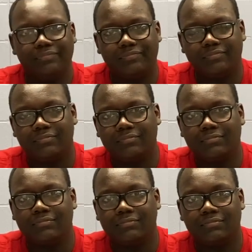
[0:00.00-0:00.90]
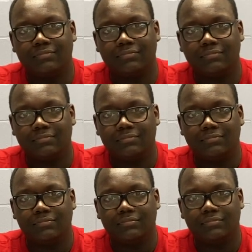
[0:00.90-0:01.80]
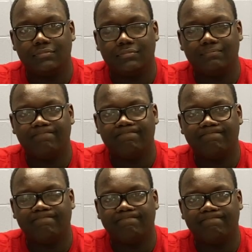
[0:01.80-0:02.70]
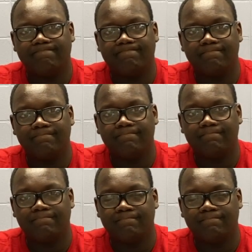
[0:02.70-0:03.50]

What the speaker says: (no one is talking)